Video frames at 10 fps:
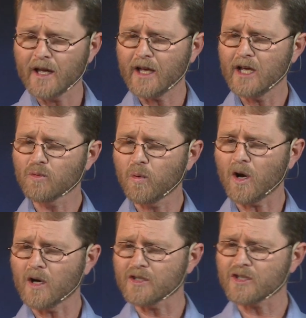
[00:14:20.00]
it
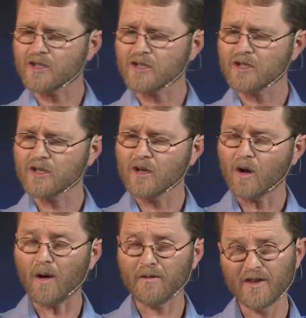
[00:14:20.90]
was
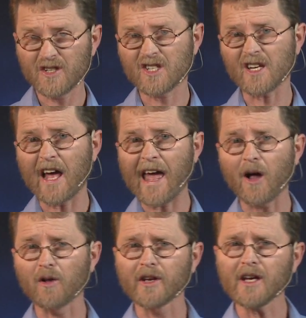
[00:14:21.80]
of this
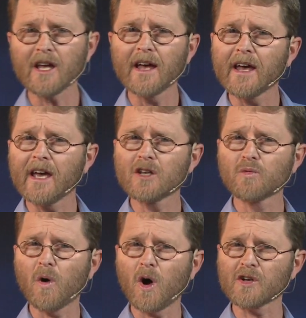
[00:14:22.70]
elder, it
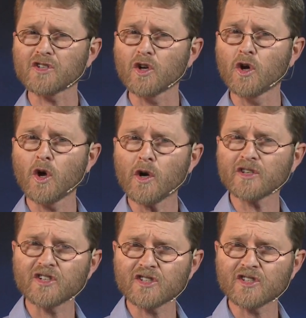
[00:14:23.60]
was her